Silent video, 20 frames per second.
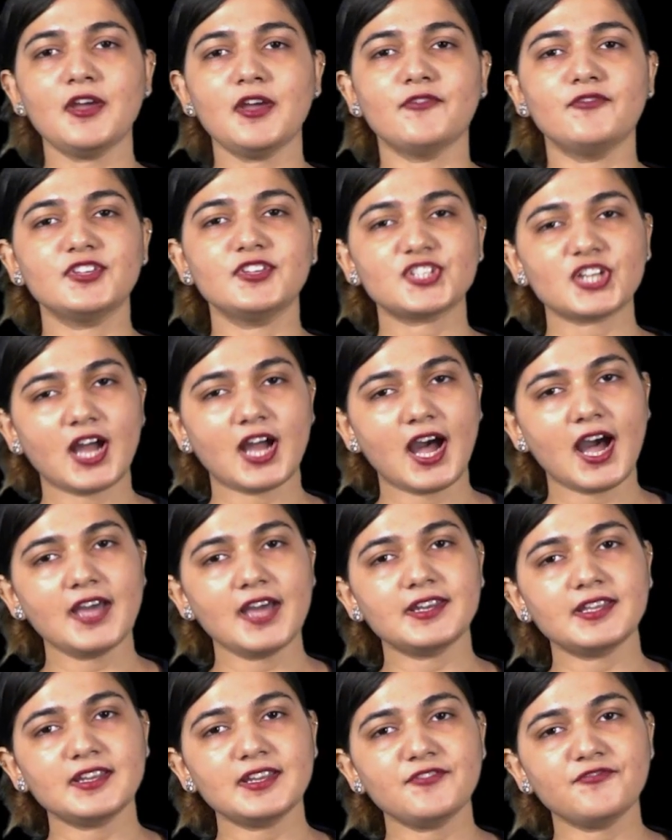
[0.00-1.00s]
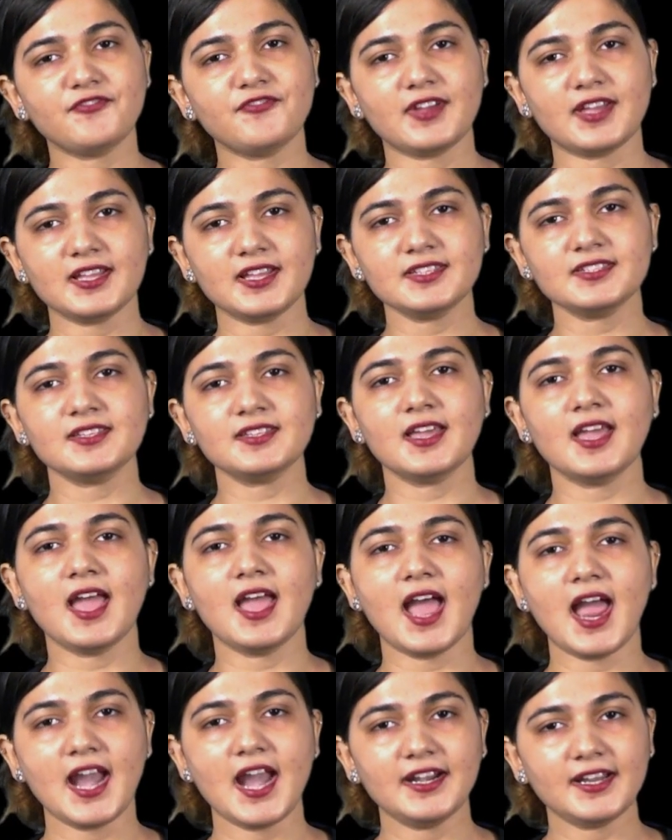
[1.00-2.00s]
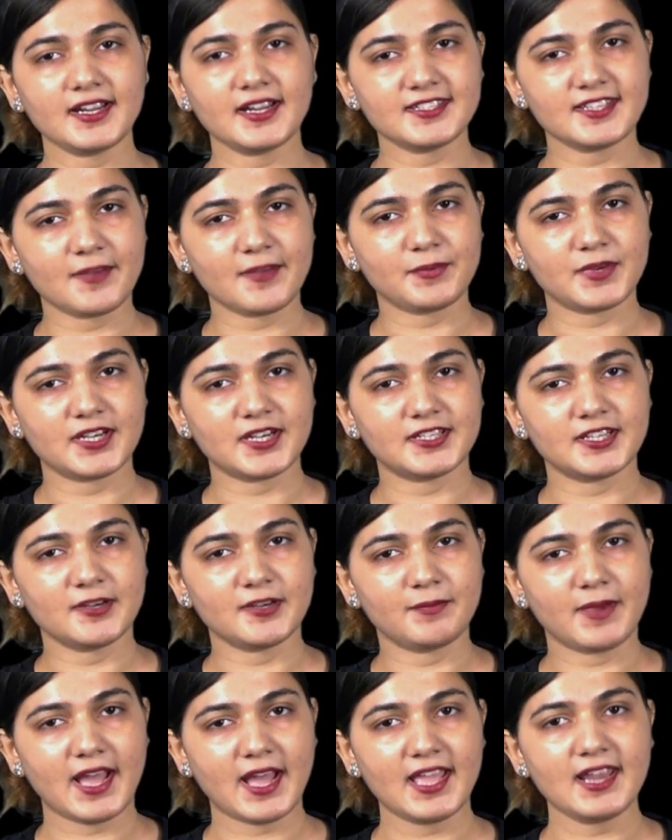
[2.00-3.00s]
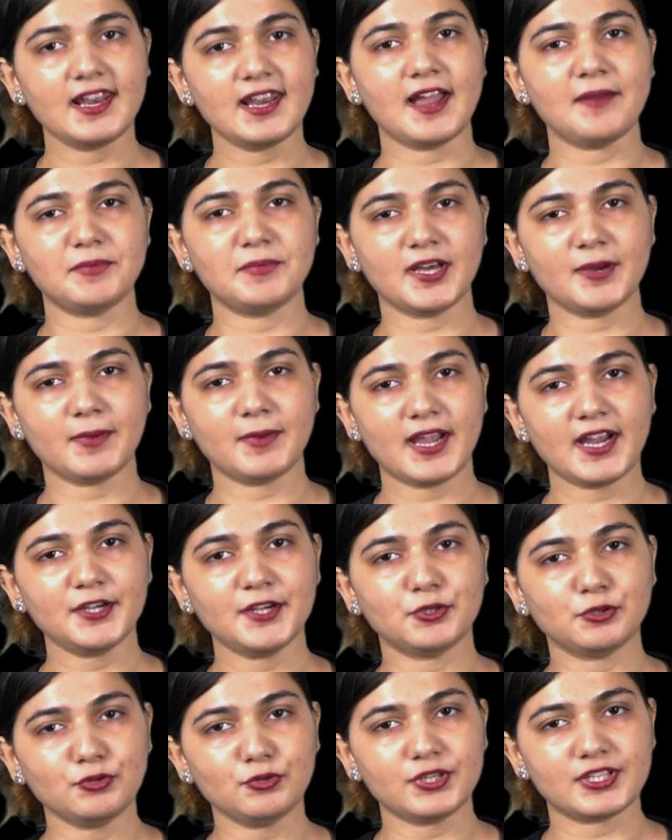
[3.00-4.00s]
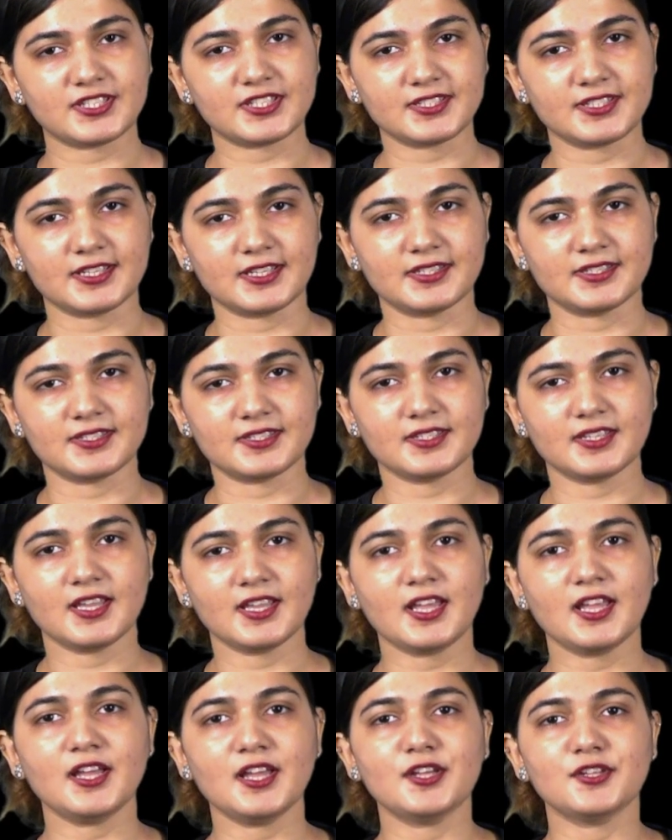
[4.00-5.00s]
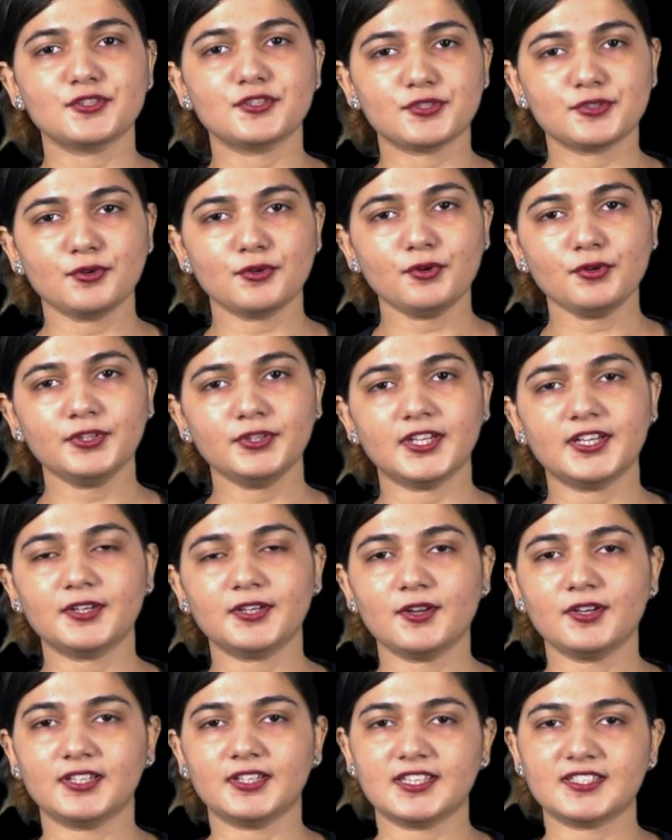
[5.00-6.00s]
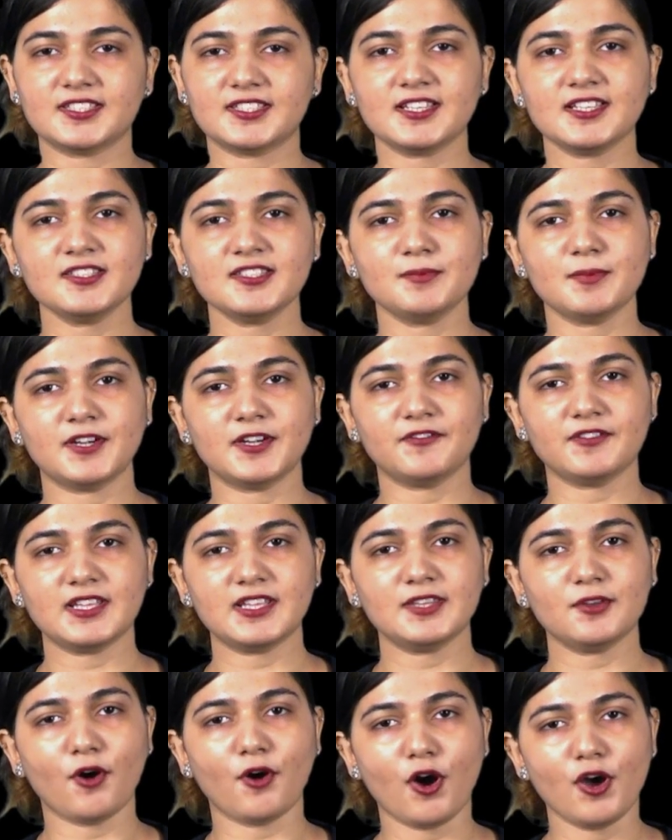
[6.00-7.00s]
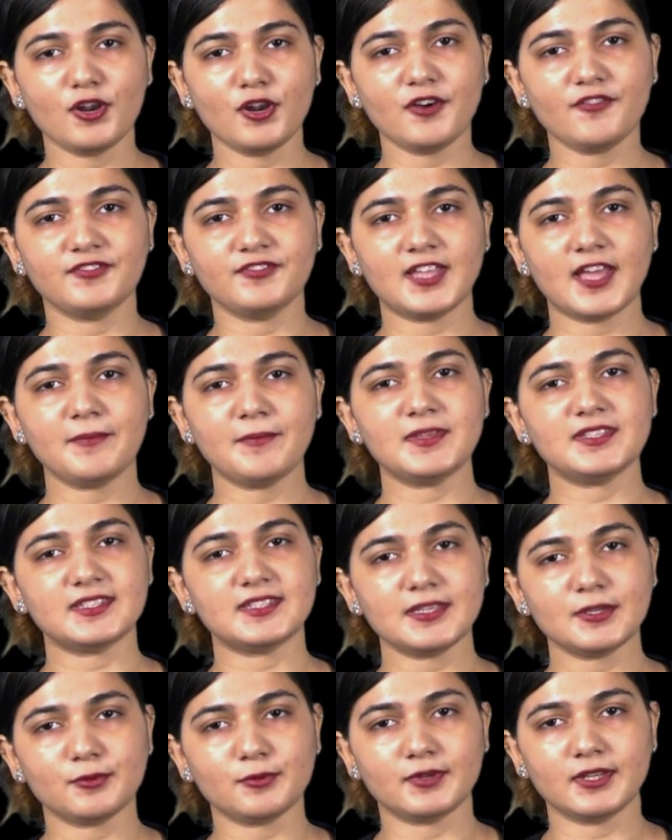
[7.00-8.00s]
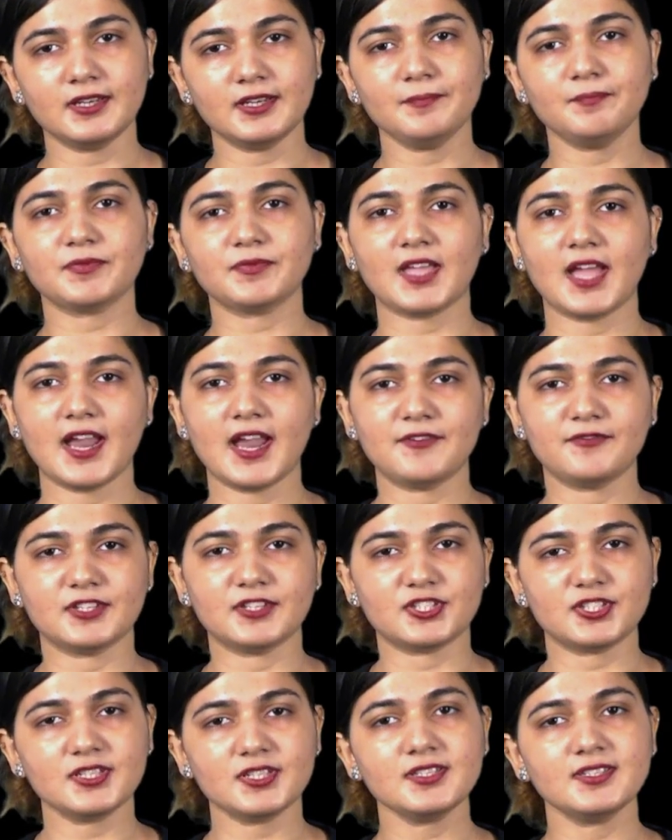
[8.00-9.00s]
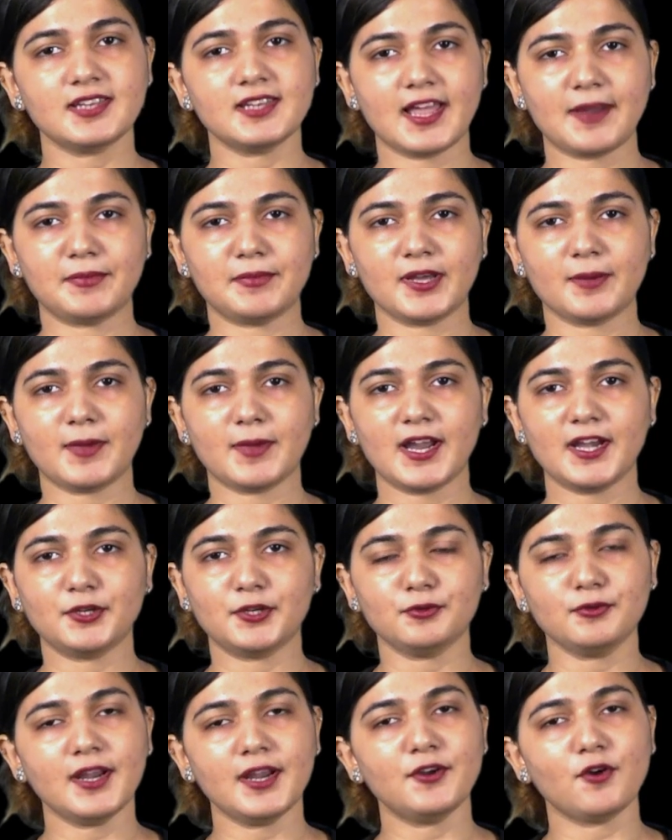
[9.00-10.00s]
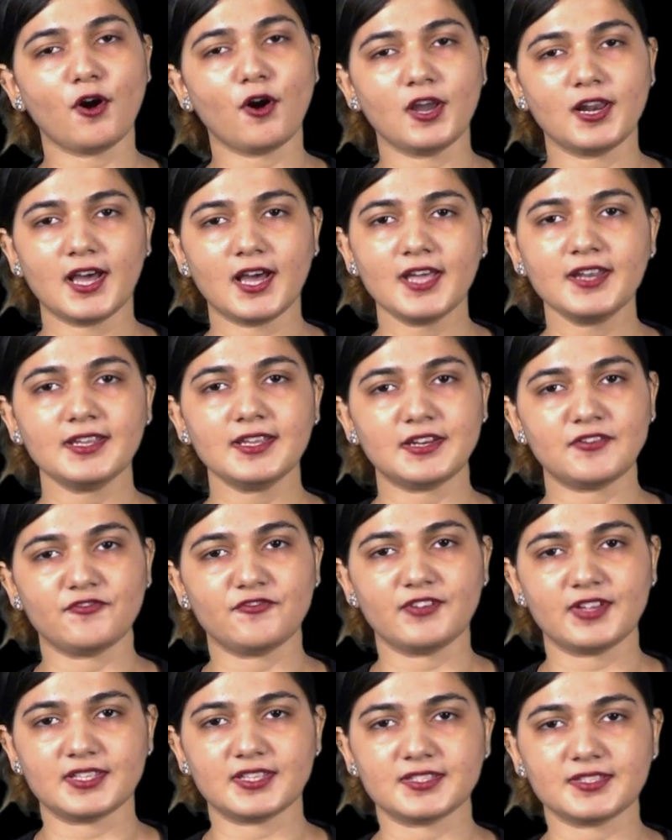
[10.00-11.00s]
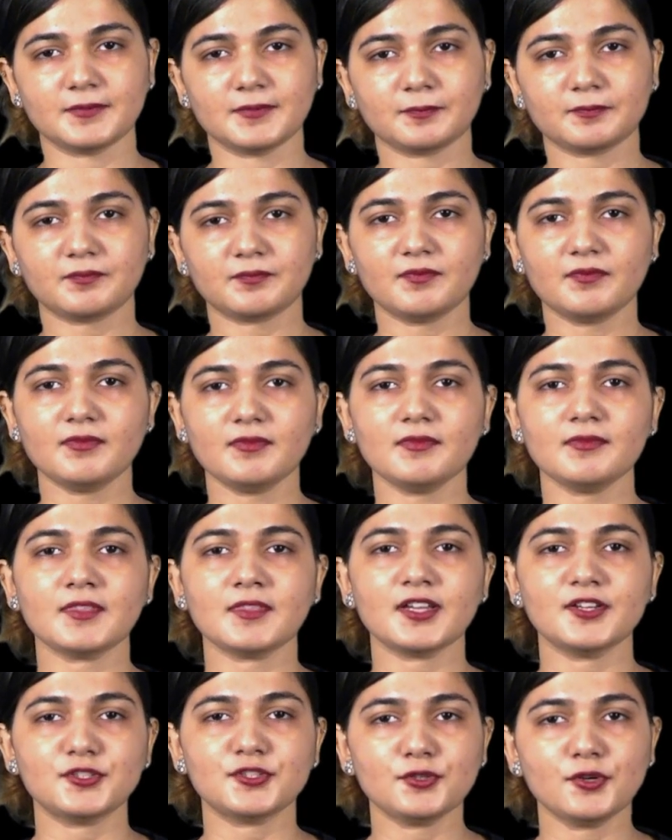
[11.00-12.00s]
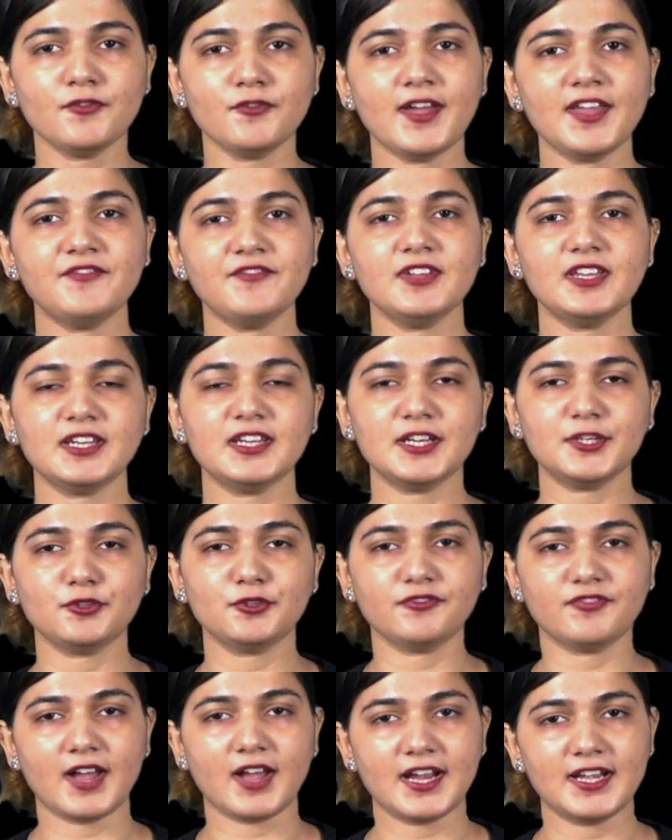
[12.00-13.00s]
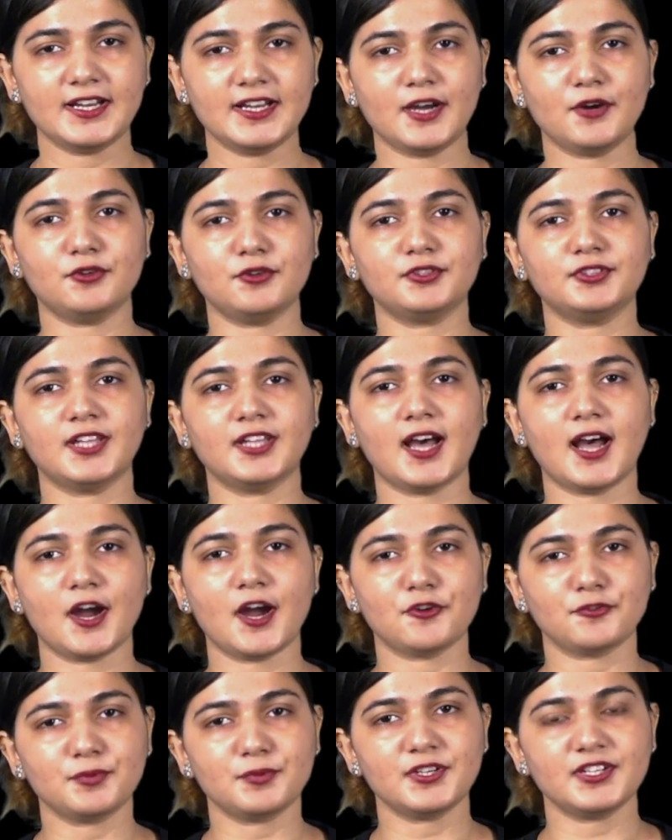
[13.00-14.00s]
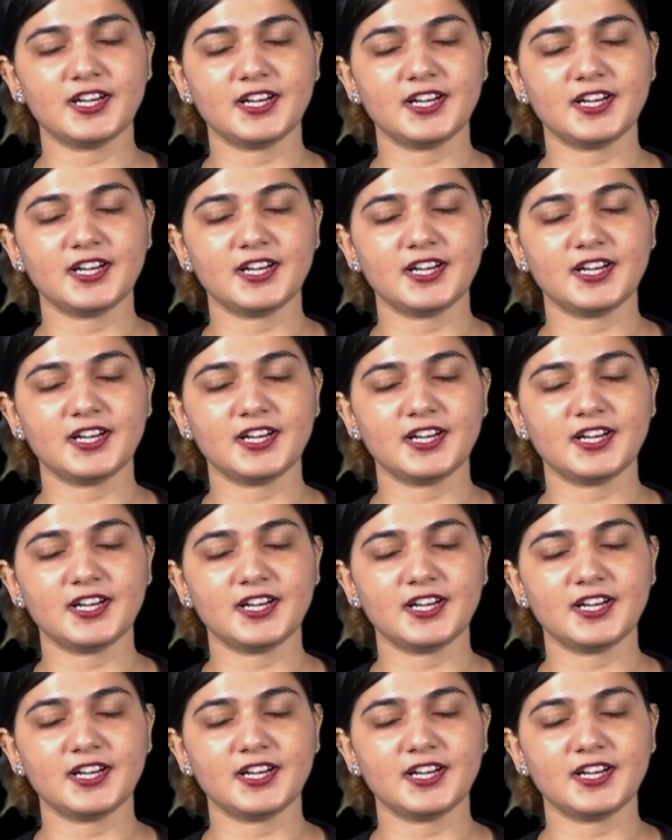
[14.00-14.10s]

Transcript: which are in phase and are separated by lambda by 2 distance. So the distance between all of them is equal, and which is lambda by 2, and all are in phase. So when we need to find out the output